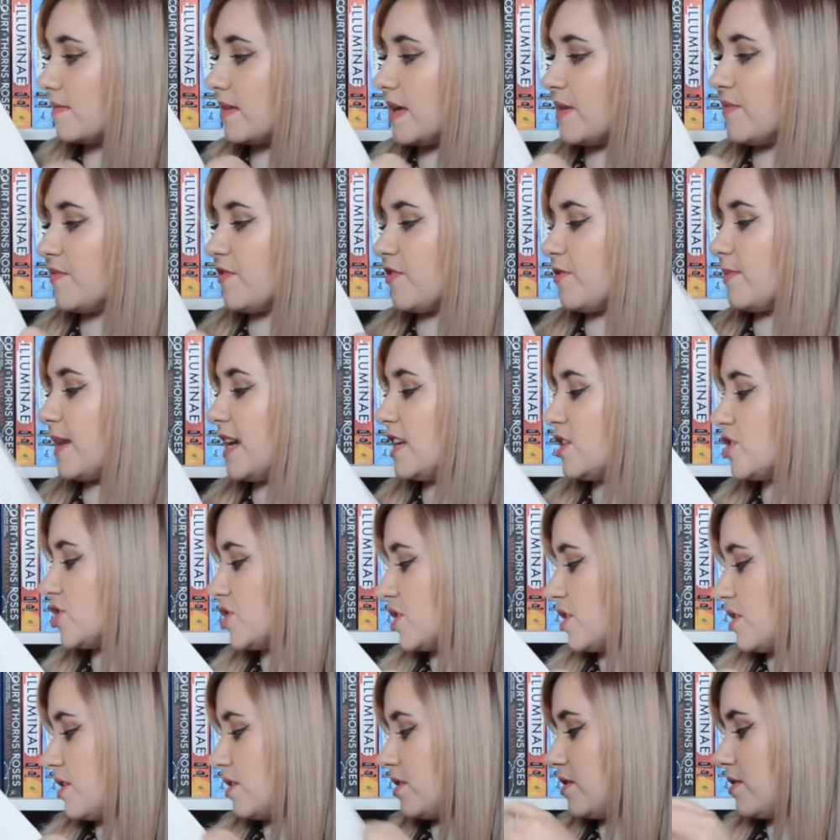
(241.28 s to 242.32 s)

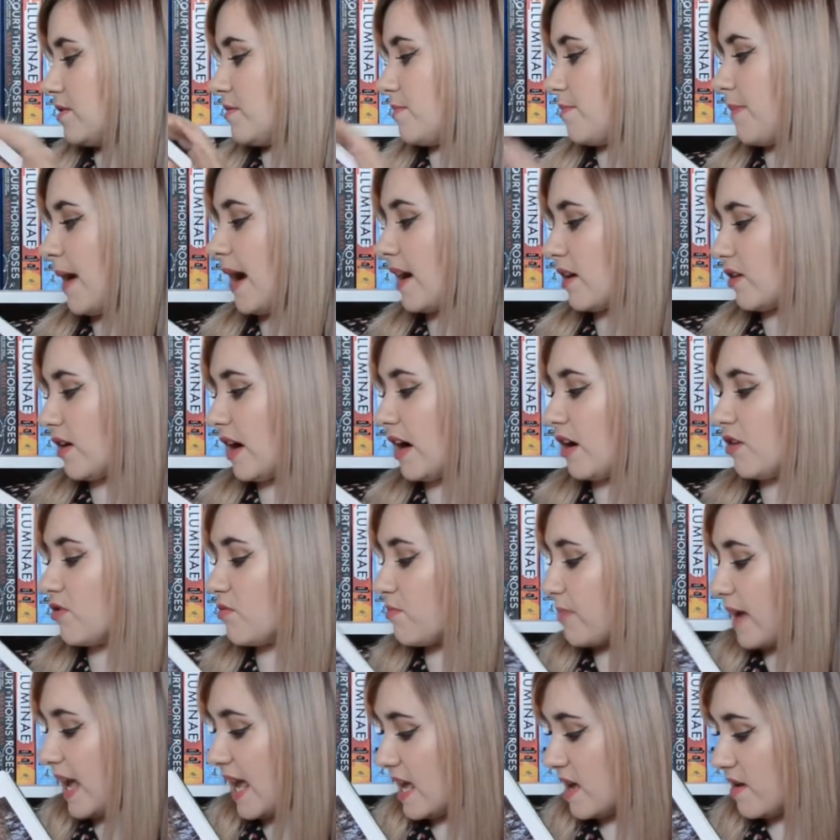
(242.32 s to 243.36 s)
Information, background,
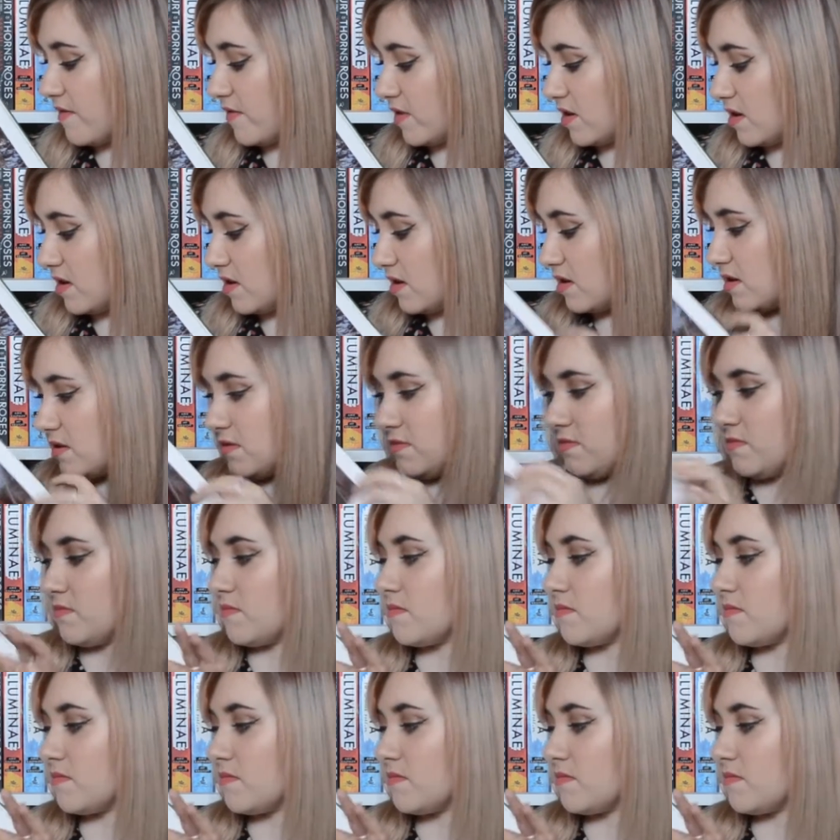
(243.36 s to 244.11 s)
behaviour,